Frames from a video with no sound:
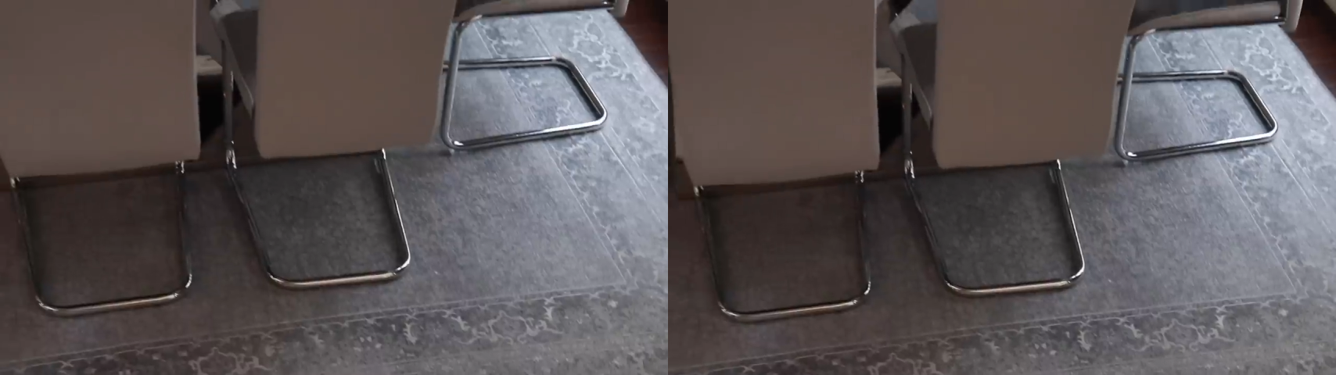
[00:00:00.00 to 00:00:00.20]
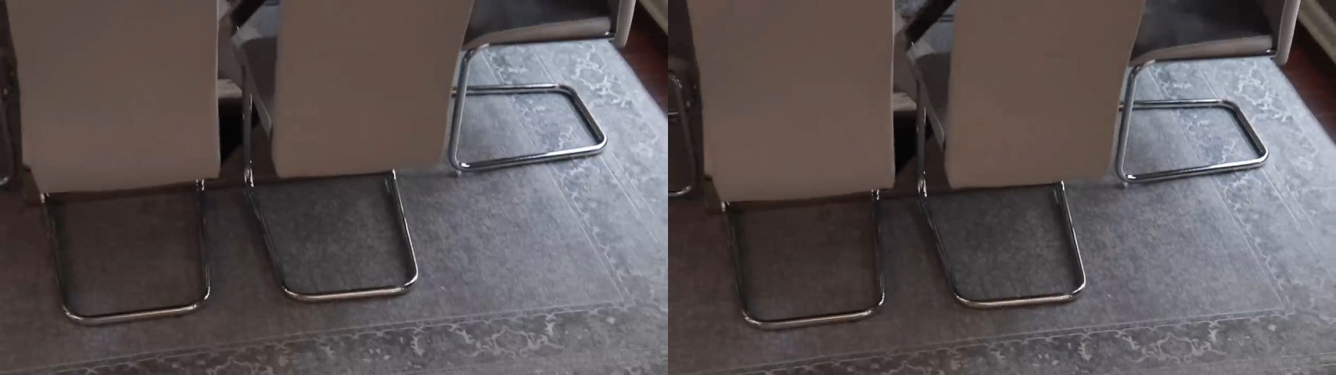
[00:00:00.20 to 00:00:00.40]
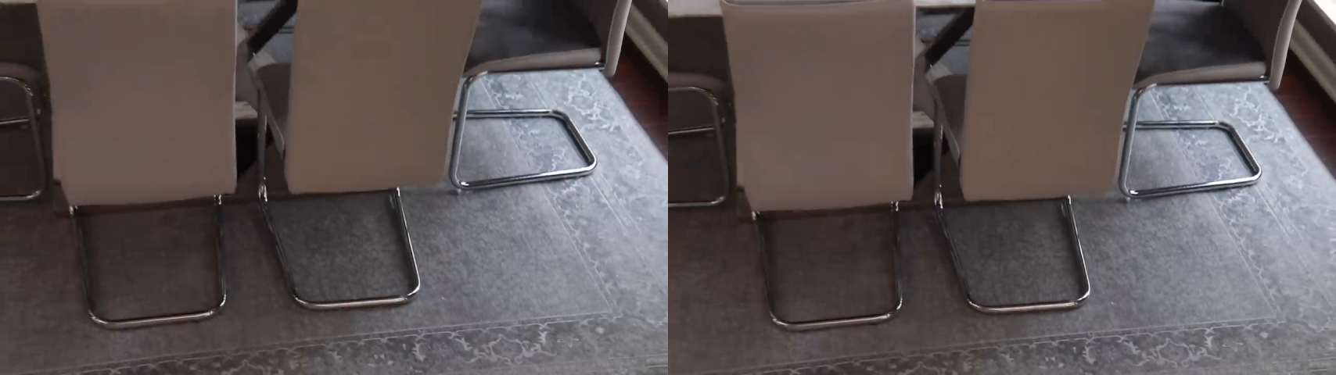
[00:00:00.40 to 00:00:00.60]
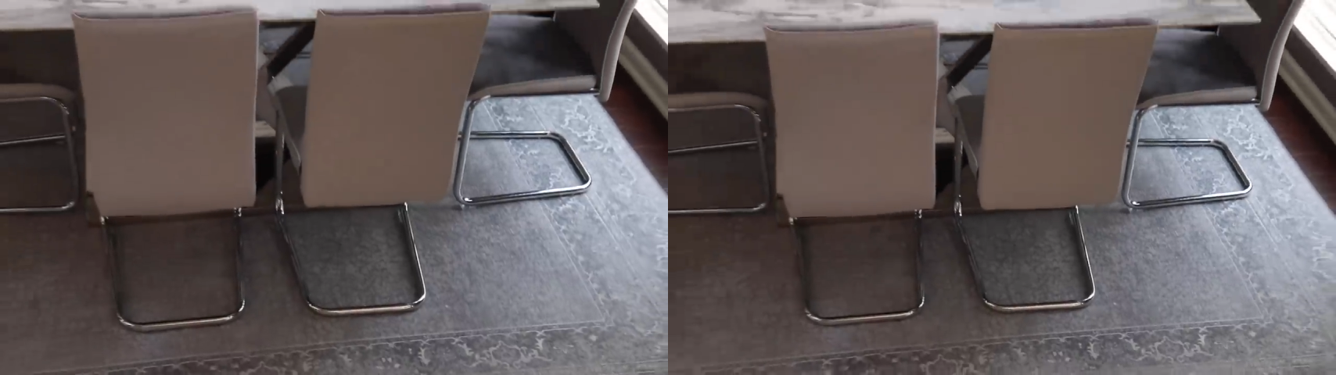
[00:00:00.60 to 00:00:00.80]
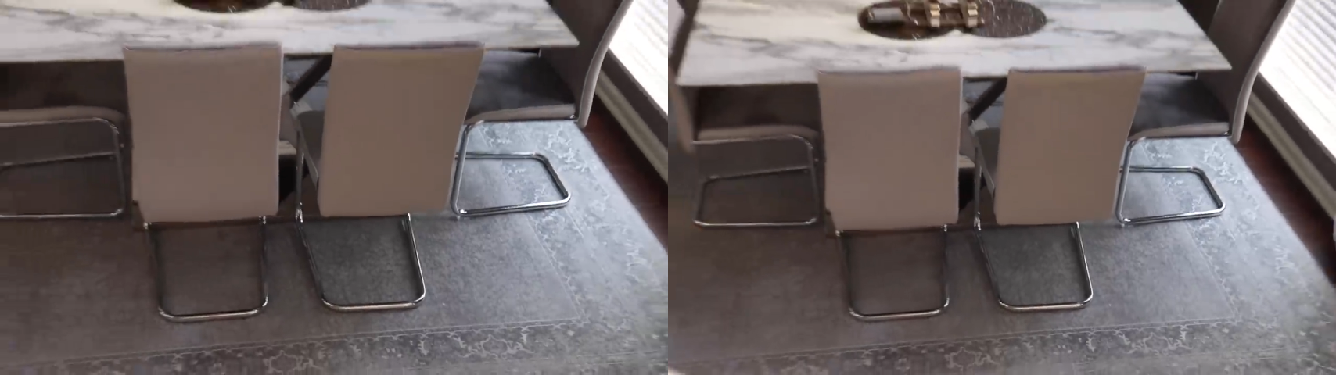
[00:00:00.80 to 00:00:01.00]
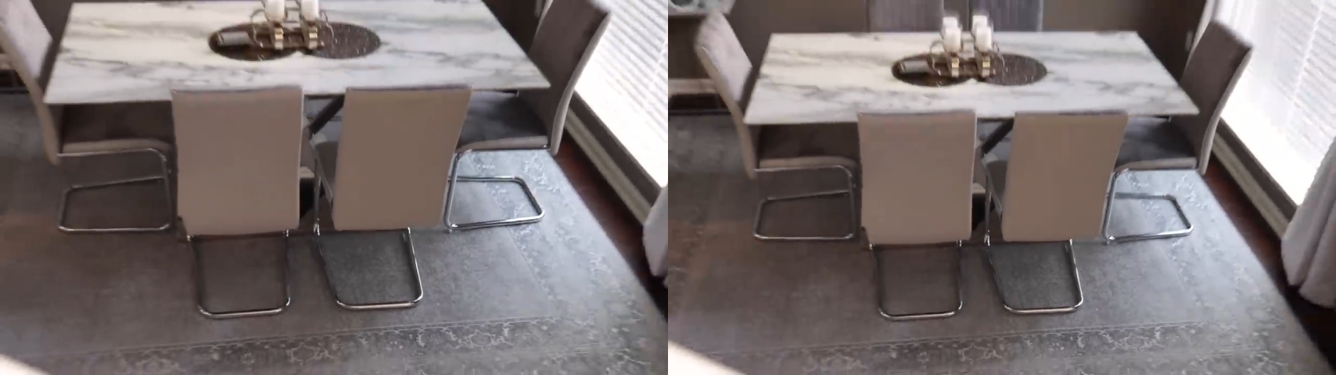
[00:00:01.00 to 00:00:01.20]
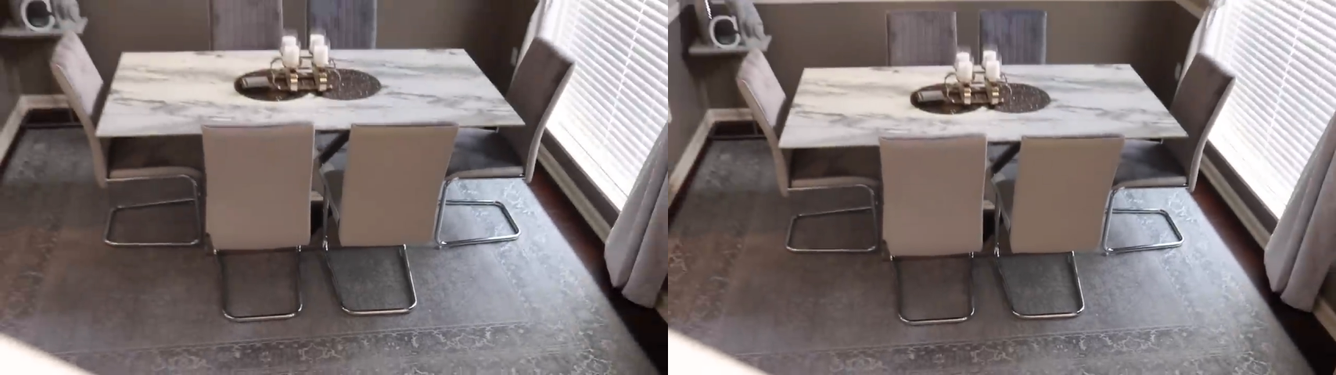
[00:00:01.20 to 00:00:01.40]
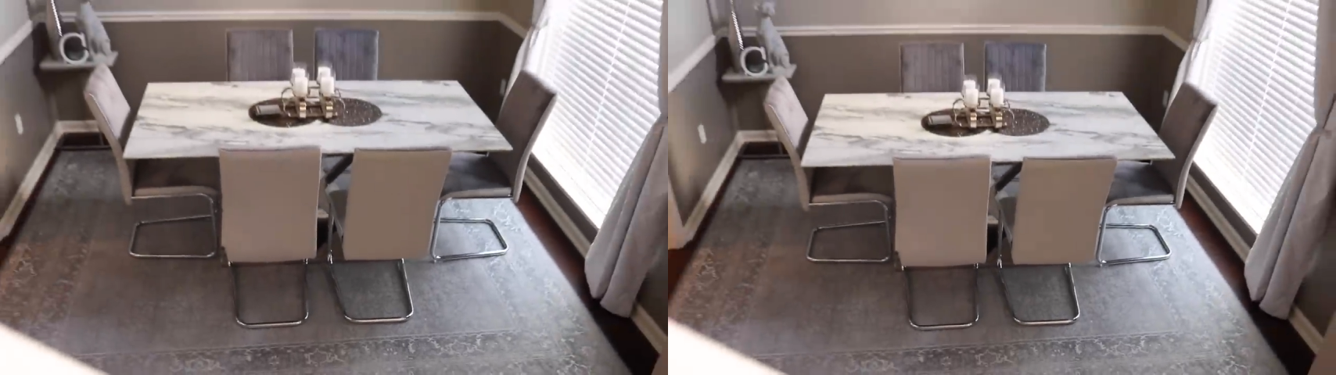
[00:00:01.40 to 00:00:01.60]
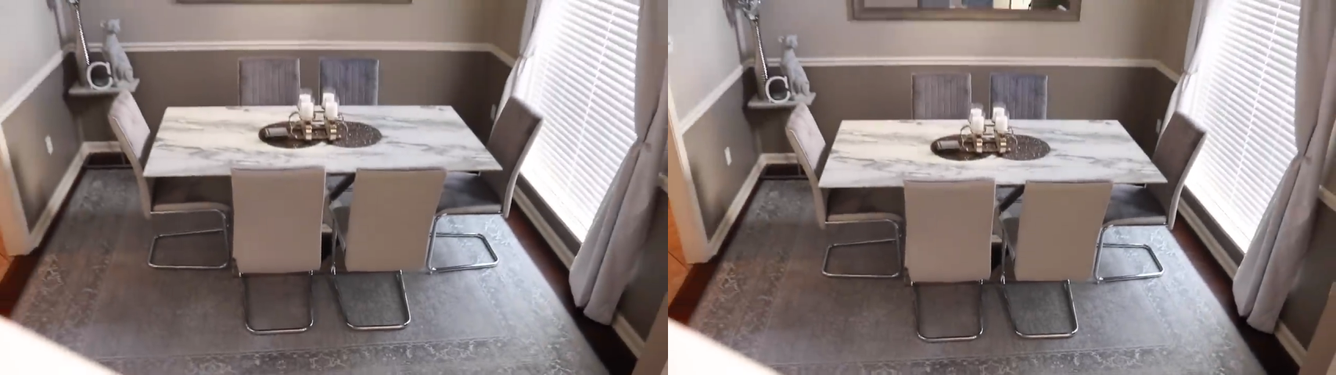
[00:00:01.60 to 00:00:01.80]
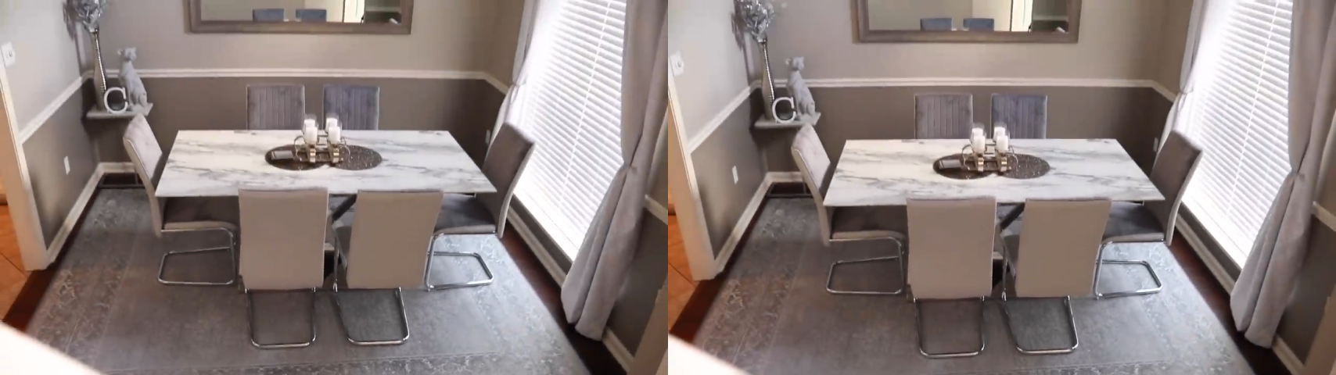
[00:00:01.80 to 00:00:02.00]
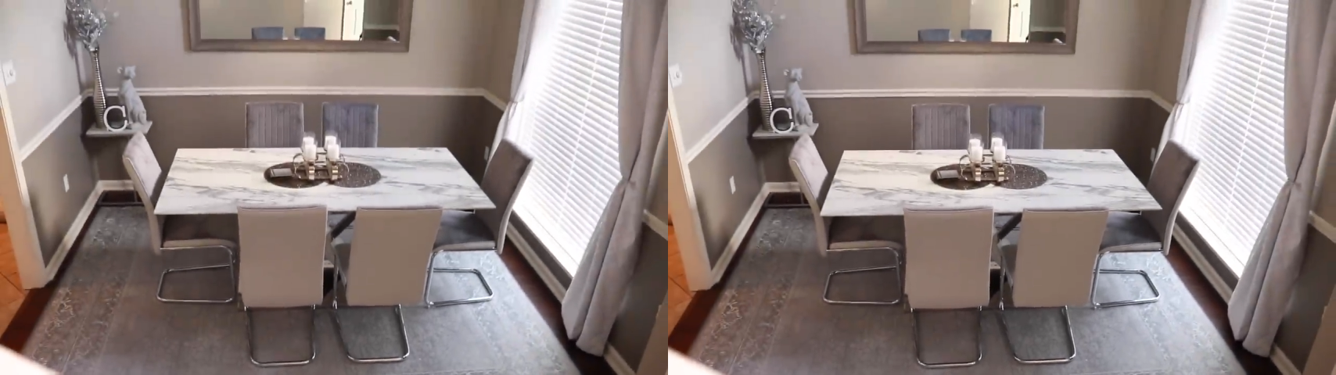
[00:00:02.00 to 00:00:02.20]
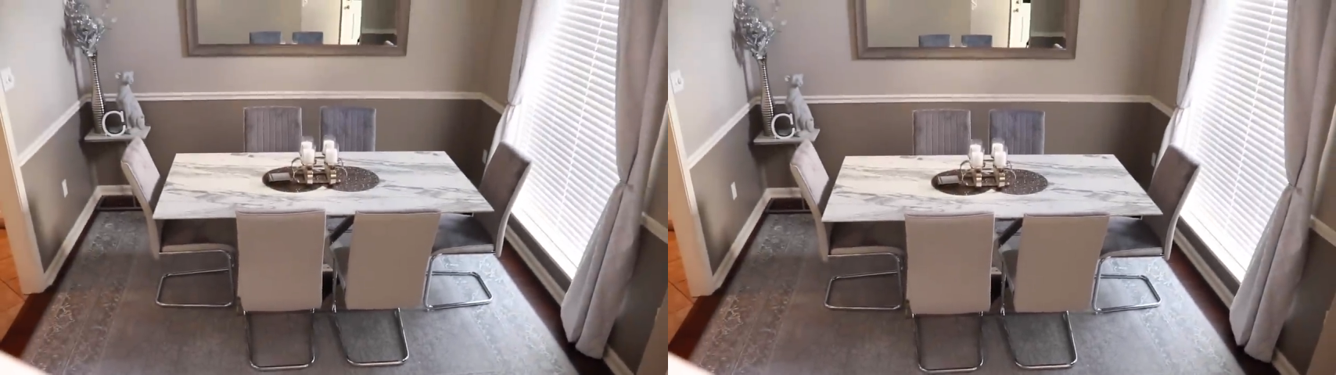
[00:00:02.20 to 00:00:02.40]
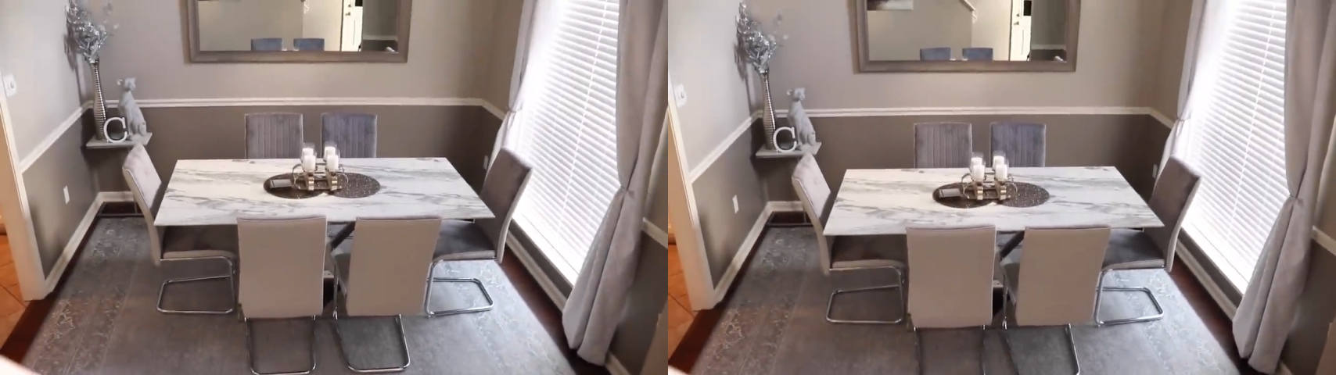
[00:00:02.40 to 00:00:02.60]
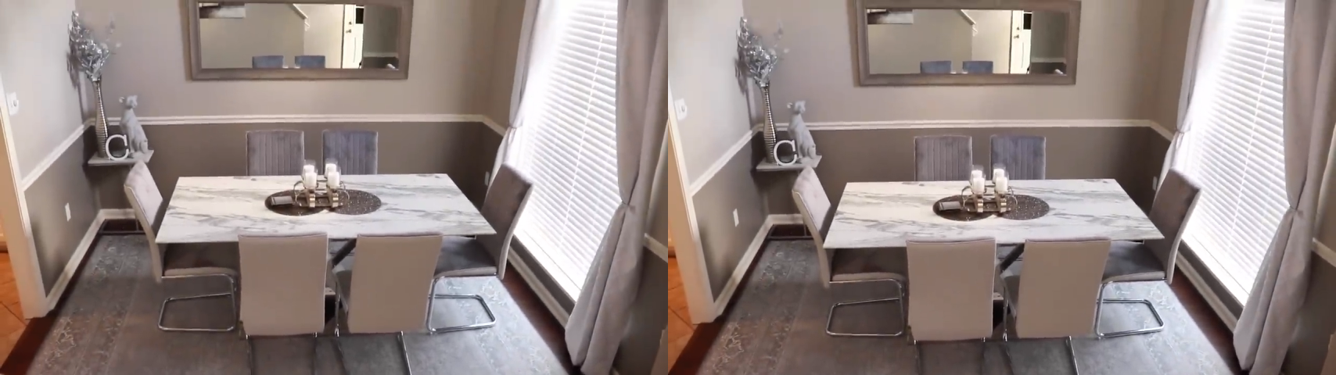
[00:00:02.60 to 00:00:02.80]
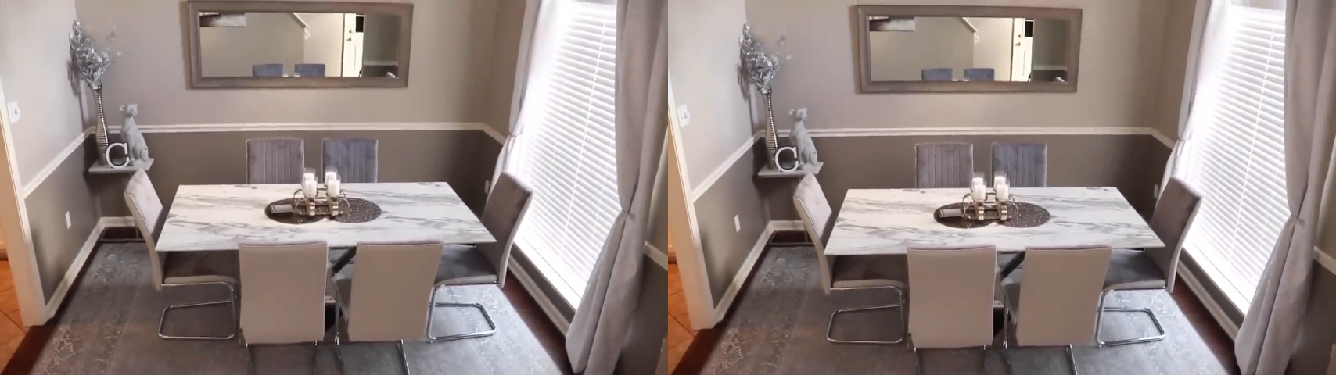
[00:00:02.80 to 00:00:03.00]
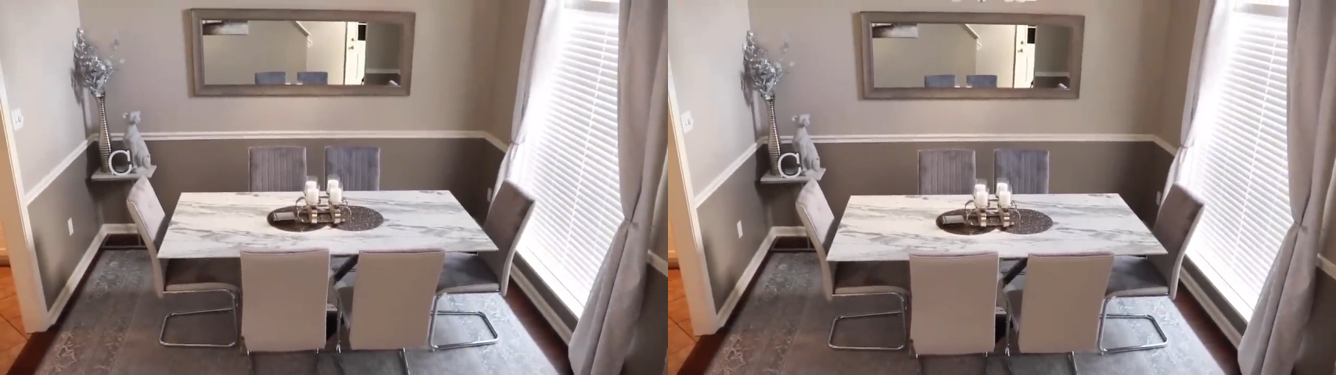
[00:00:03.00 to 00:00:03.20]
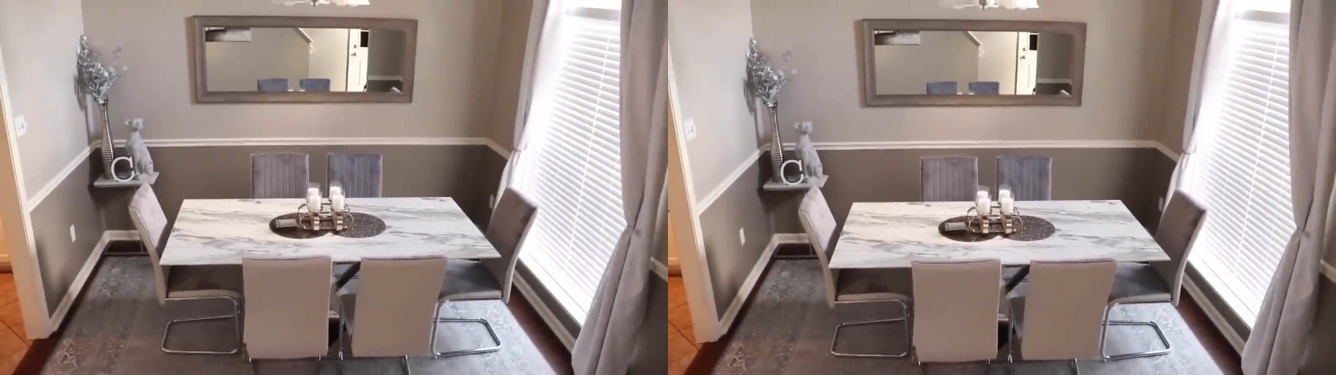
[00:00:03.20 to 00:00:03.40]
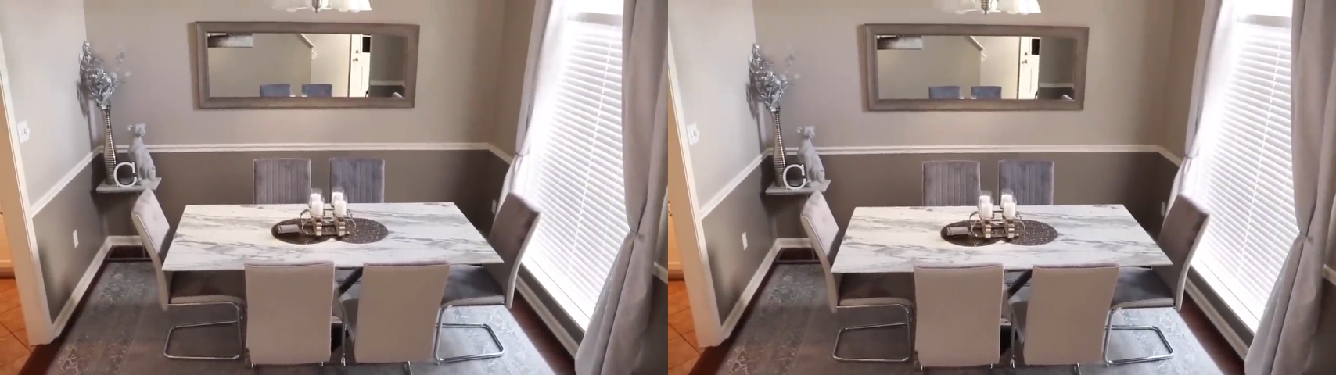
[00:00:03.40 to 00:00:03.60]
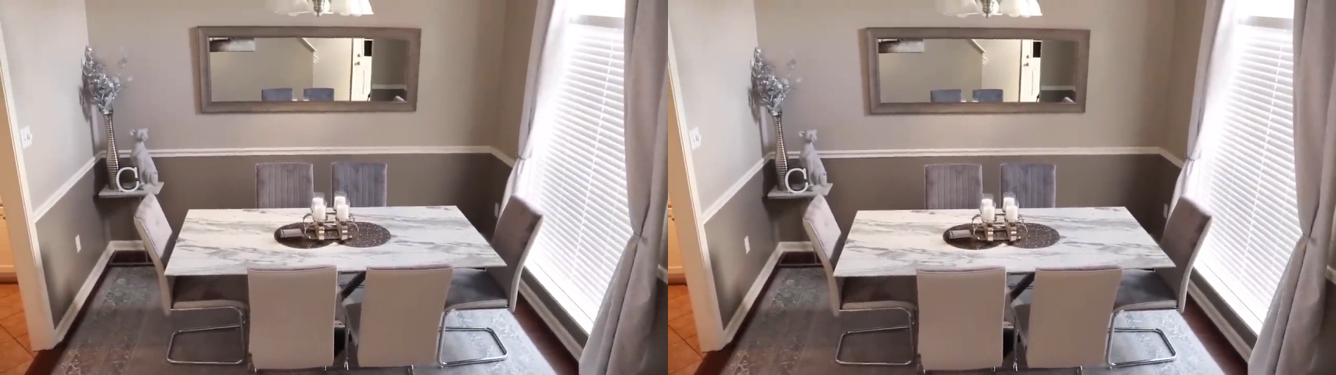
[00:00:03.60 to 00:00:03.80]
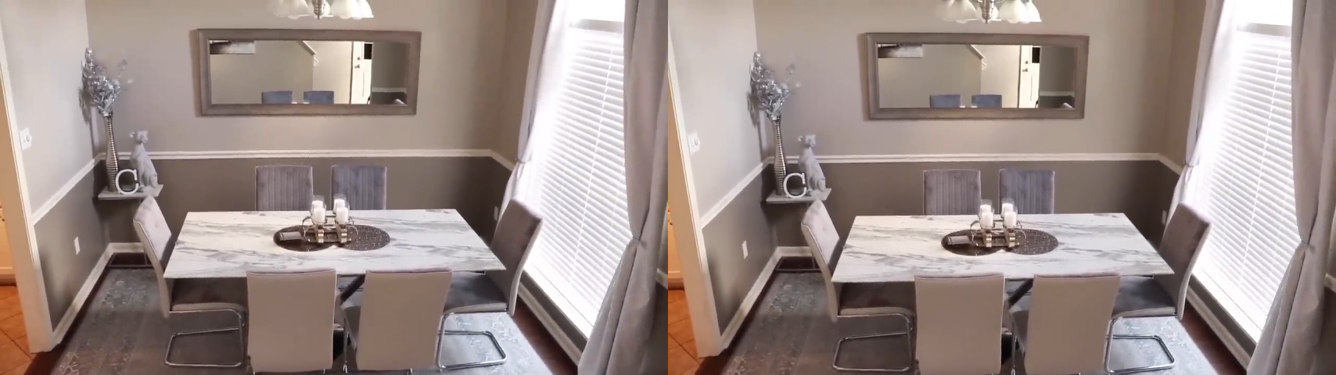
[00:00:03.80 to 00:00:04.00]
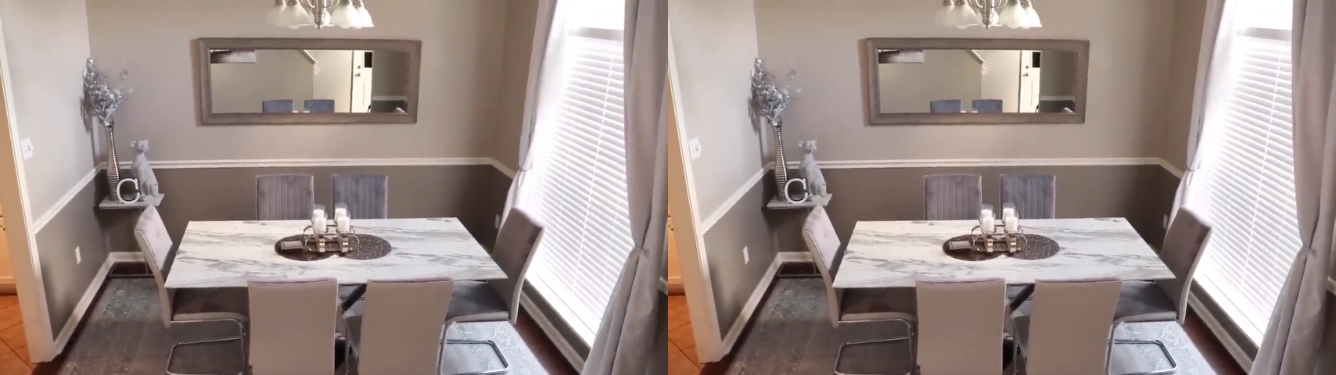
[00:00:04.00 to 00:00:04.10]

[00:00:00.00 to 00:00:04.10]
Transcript: (no speaker visible)